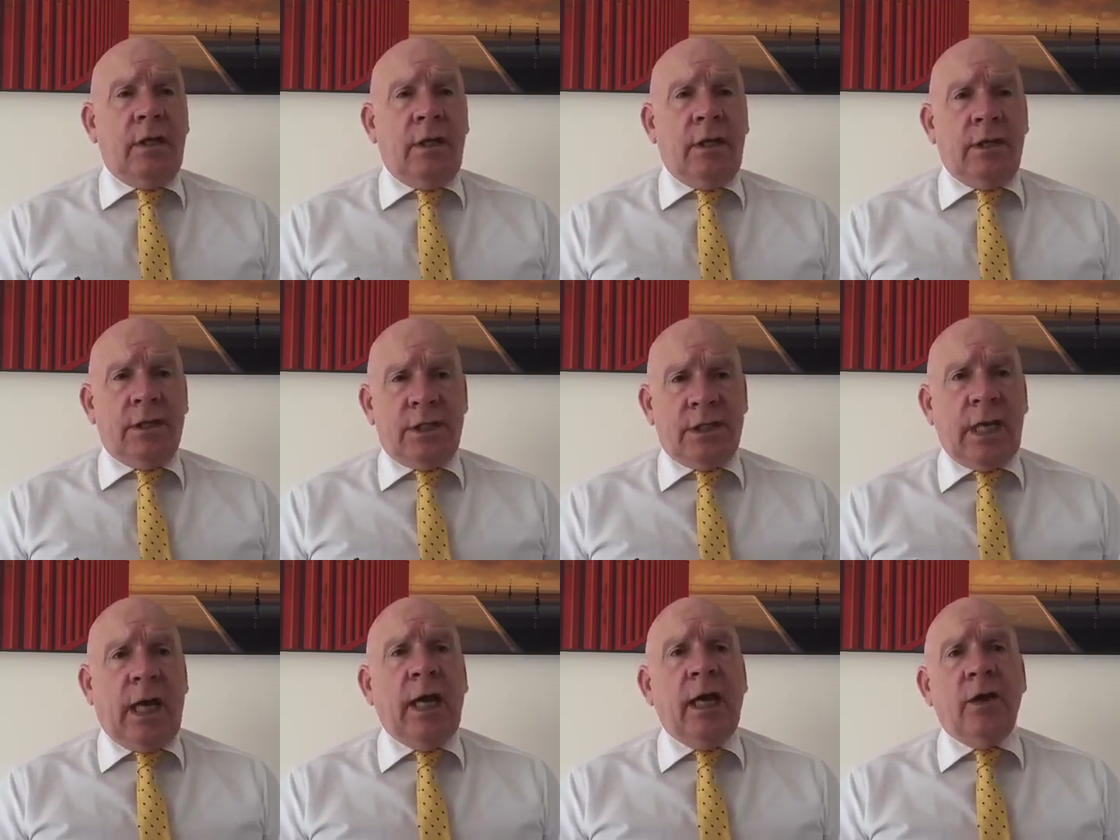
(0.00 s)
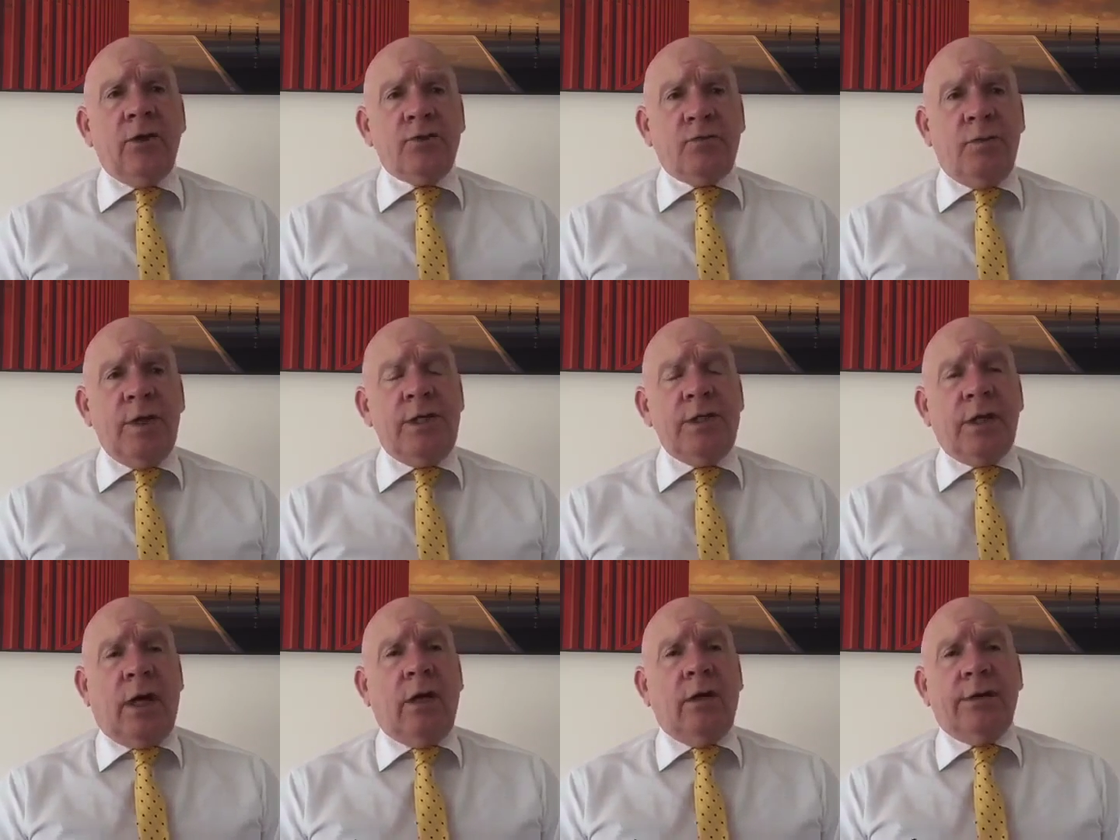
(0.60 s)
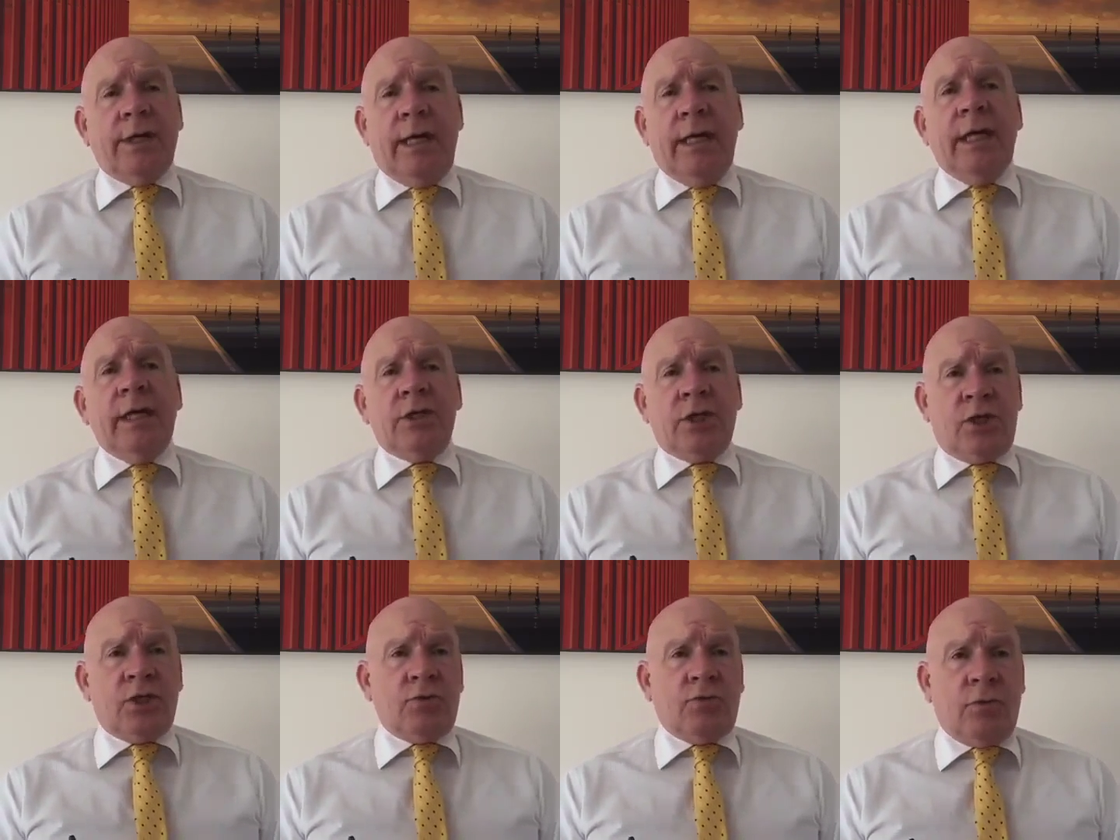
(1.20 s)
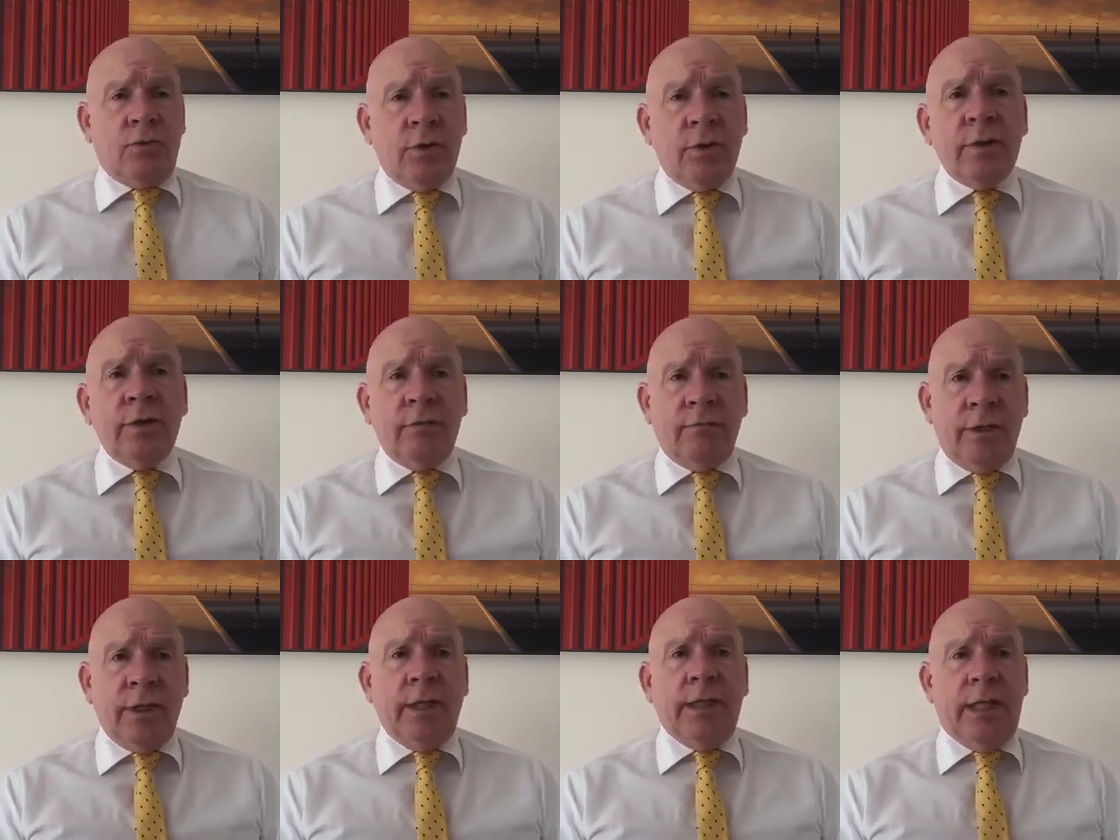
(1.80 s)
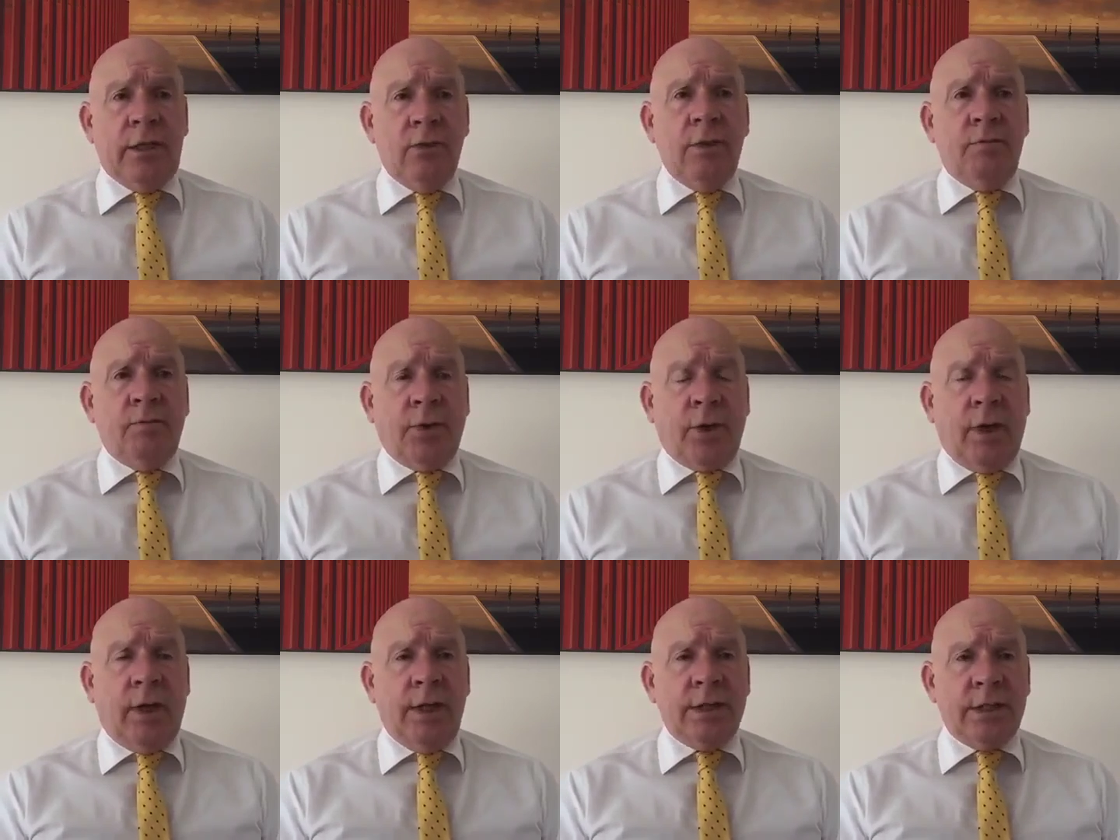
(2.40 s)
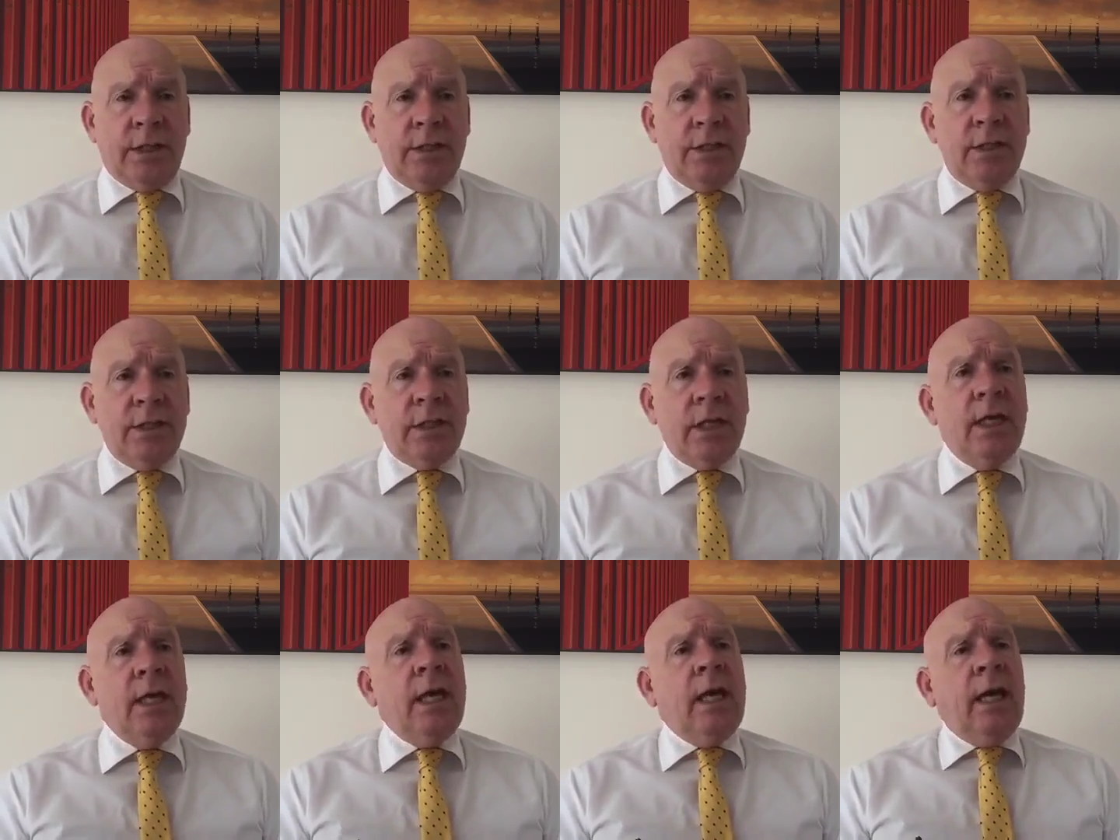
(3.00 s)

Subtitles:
sales result in extraordinarily good prices